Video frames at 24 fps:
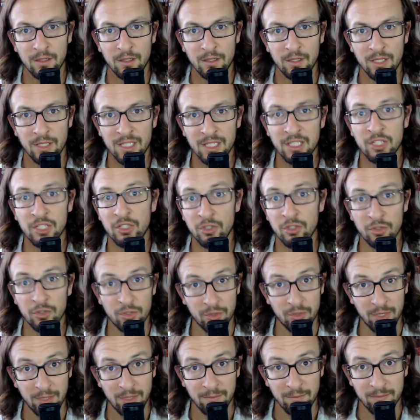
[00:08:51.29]
This is your
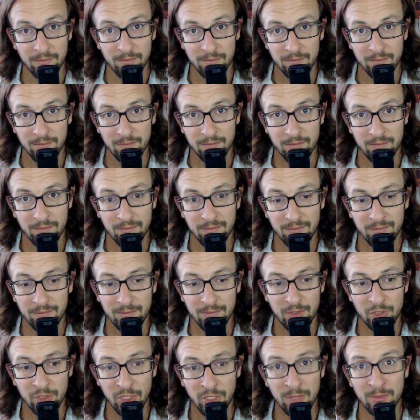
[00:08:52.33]
dream.
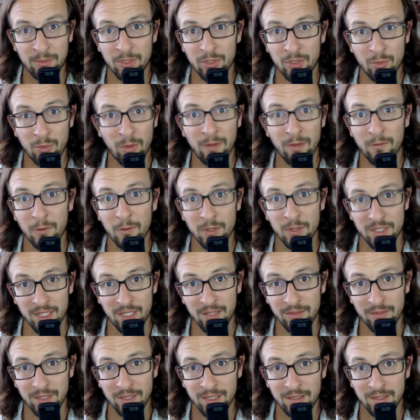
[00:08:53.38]
Dreams are
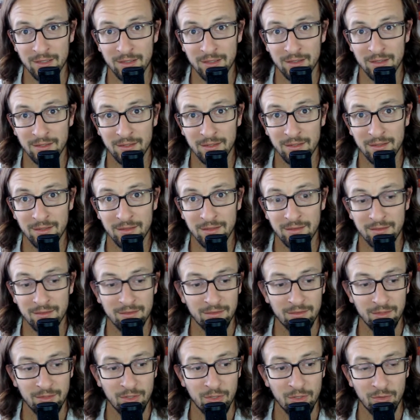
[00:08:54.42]
24/7.
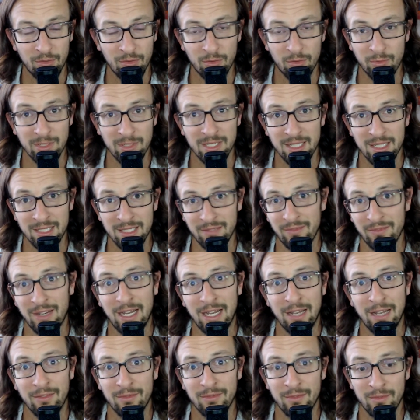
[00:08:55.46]

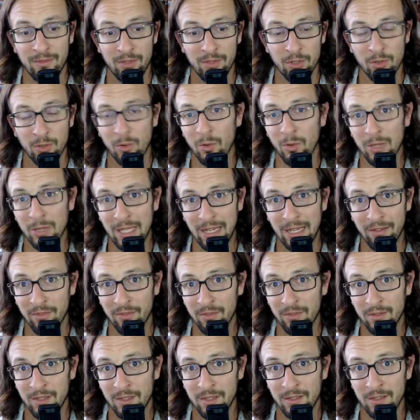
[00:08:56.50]
365 your whole
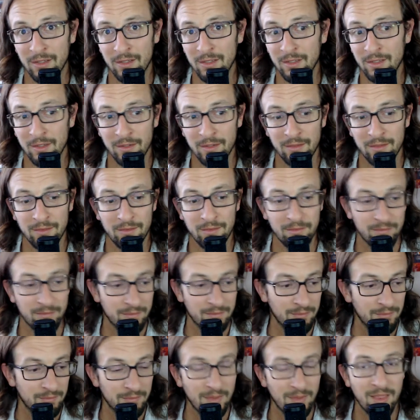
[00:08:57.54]
life.
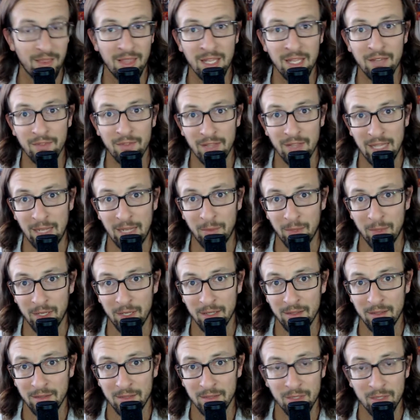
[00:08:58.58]
Think of it that
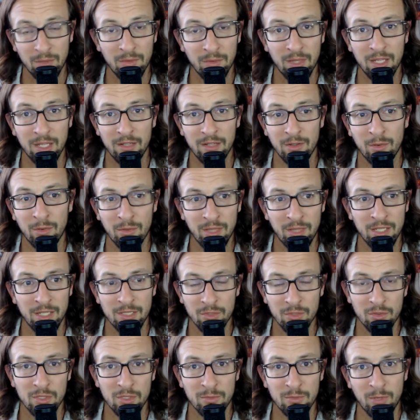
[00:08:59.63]
way. Don't think don't think
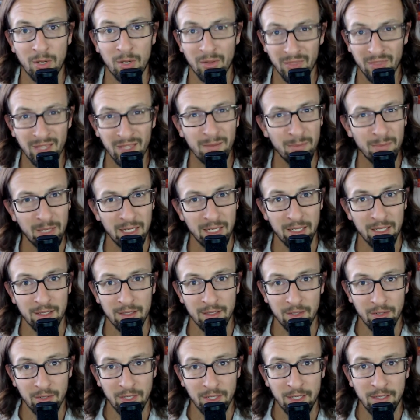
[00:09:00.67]
so small. Think big,
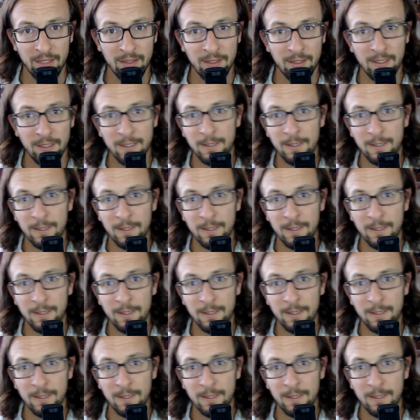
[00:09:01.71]
okay?